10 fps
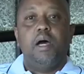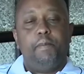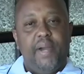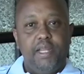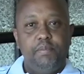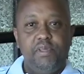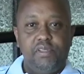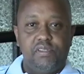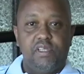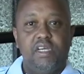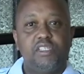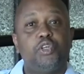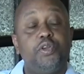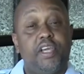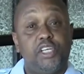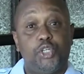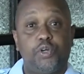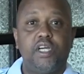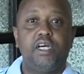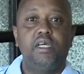My name is Tony
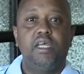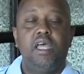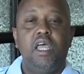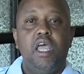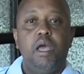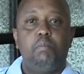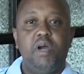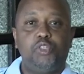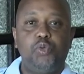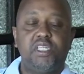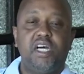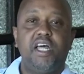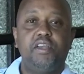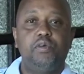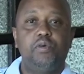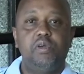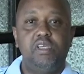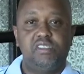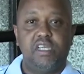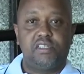Gachoka. My Twitter handle
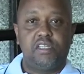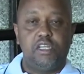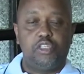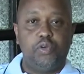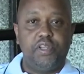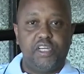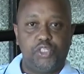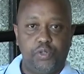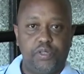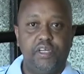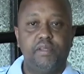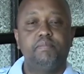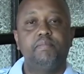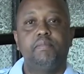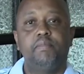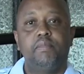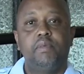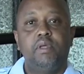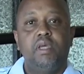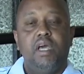is at Tony Gachoka.
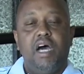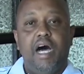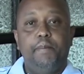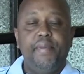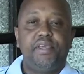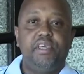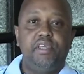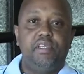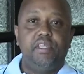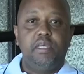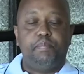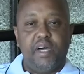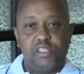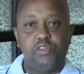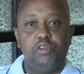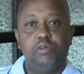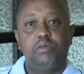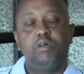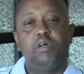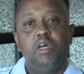I'm making a personal,
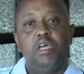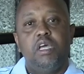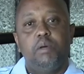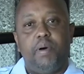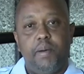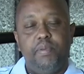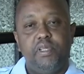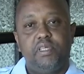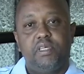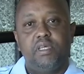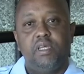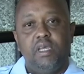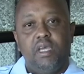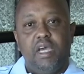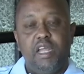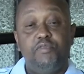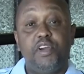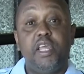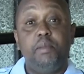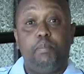public, and
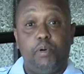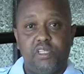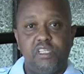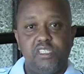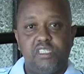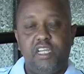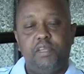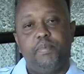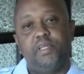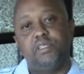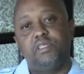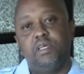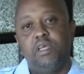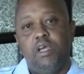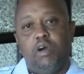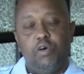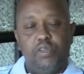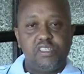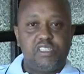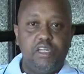very important statement on
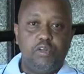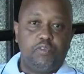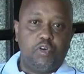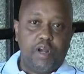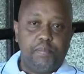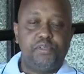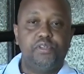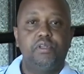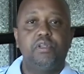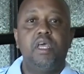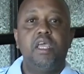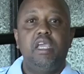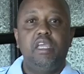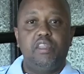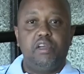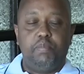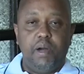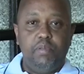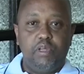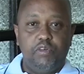the state of corruption in the
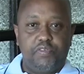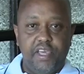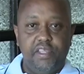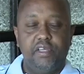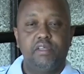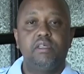Republic of Kenya.